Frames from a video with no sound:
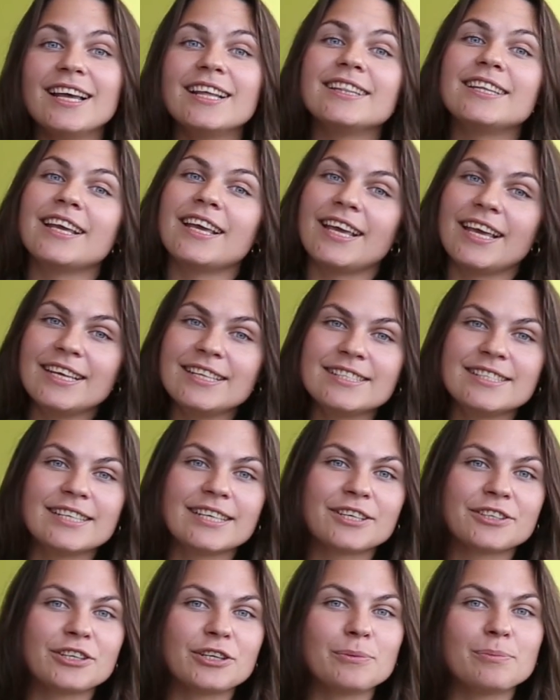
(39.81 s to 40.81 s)
The AC
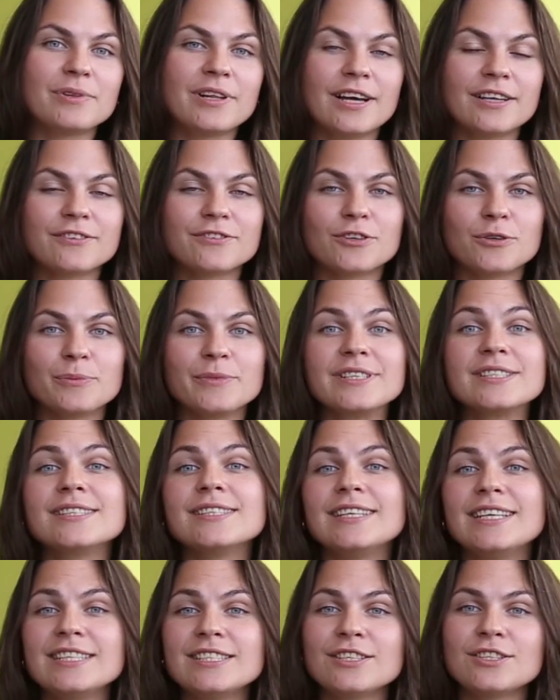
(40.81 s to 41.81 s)
Career platform is
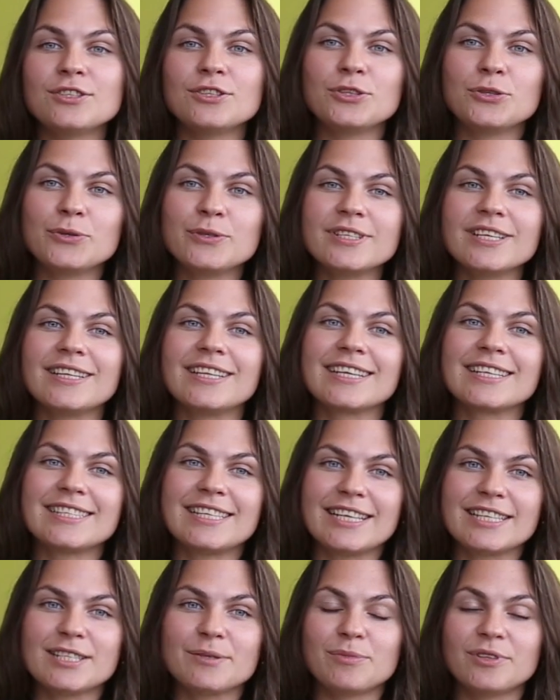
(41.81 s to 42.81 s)
easy to use and
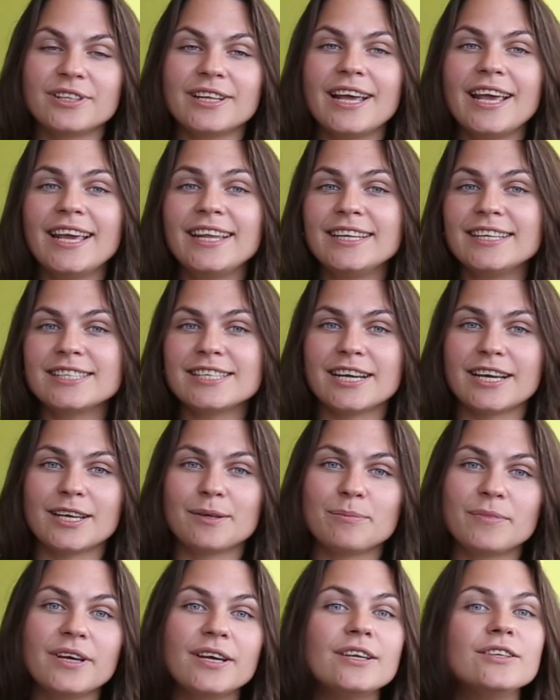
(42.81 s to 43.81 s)
accessible
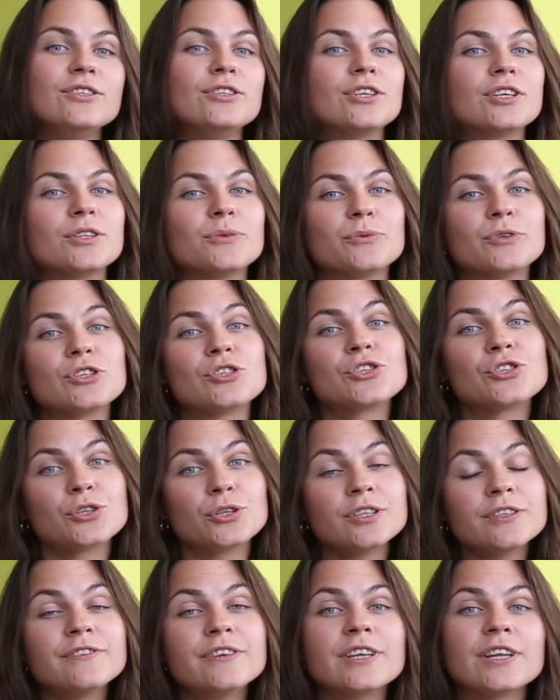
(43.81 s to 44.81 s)
anytime. You can watch
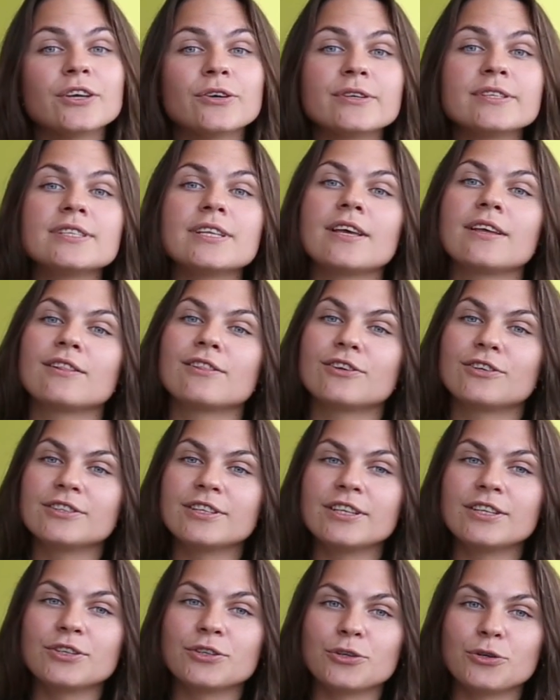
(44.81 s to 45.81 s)
short videos and learn
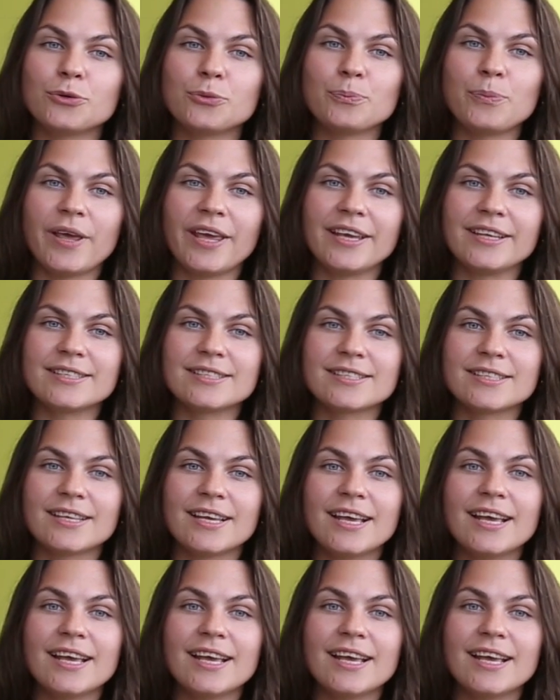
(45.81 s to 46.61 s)
at your own pace.